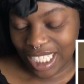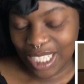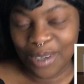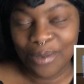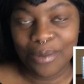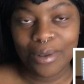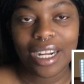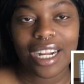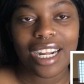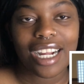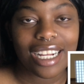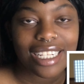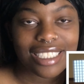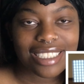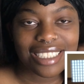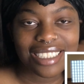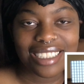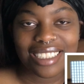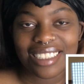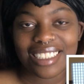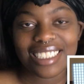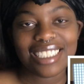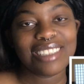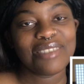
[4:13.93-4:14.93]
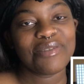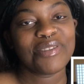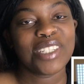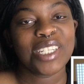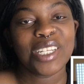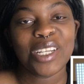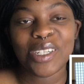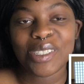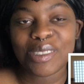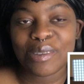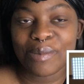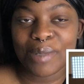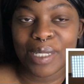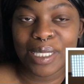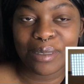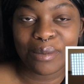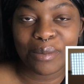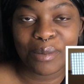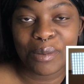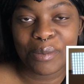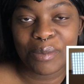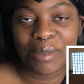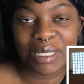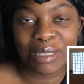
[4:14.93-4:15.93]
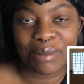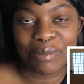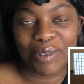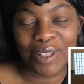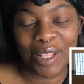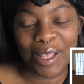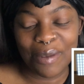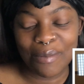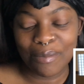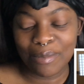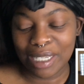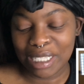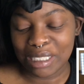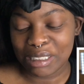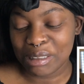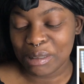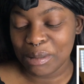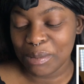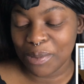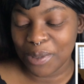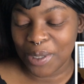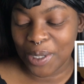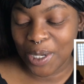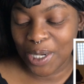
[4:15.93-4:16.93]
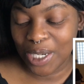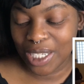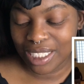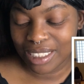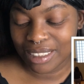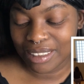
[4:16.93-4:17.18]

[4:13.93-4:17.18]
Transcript: Oh my gosh, this video is making me miss playing basketball.